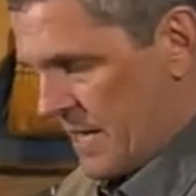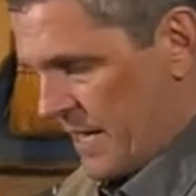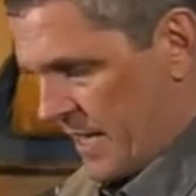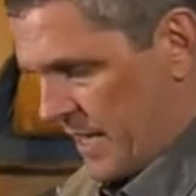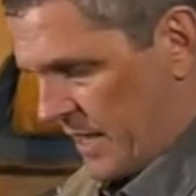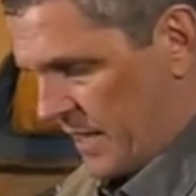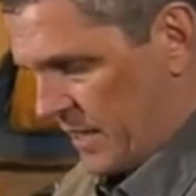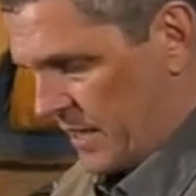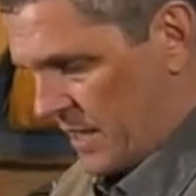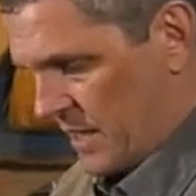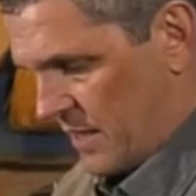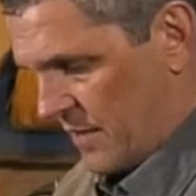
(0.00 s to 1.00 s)
a
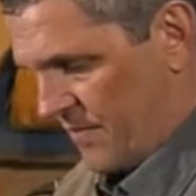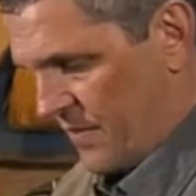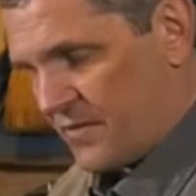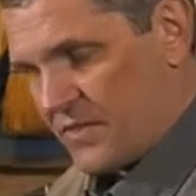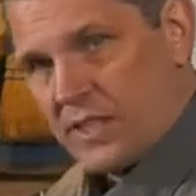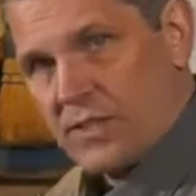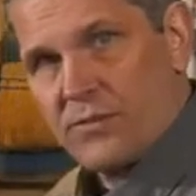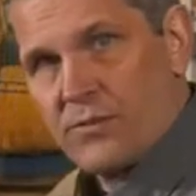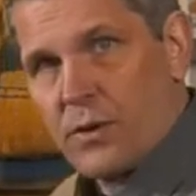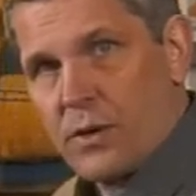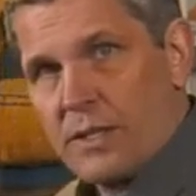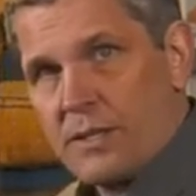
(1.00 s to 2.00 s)

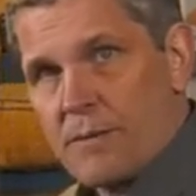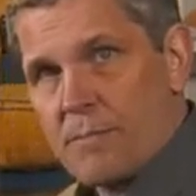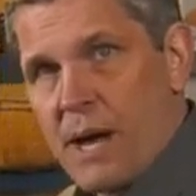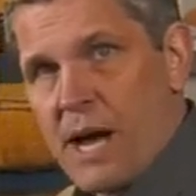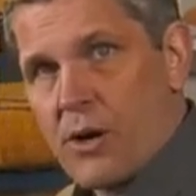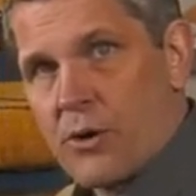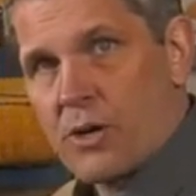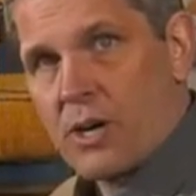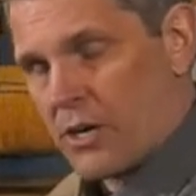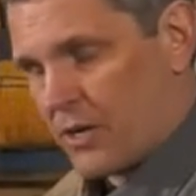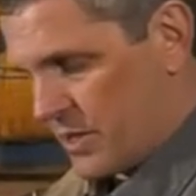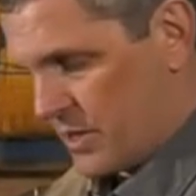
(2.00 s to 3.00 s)
15-foot power
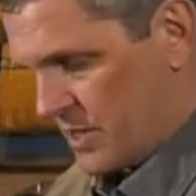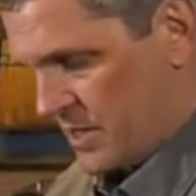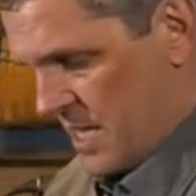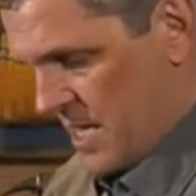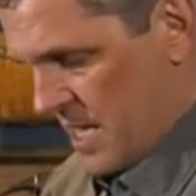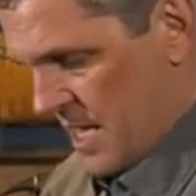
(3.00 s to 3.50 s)
harness,